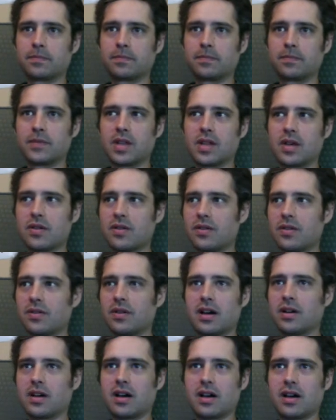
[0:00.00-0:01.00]
No,
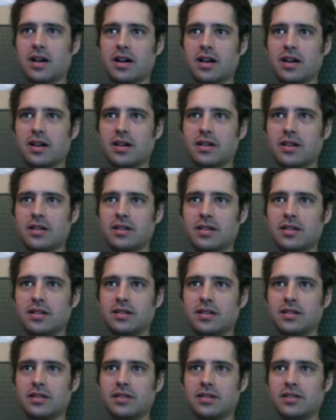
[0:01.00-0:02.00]

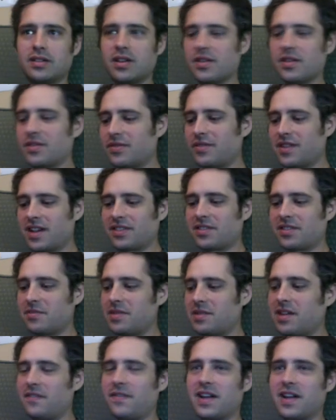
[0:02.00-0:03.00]
not the
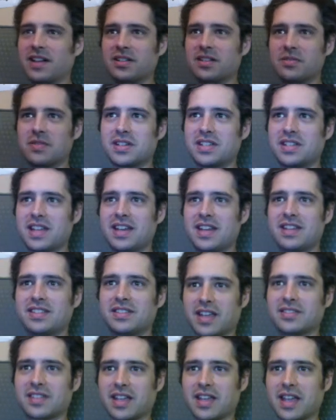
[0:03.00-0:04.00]
benefactor. Mercedes
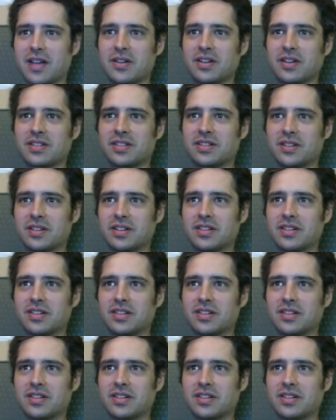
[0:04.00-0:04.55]
is a character.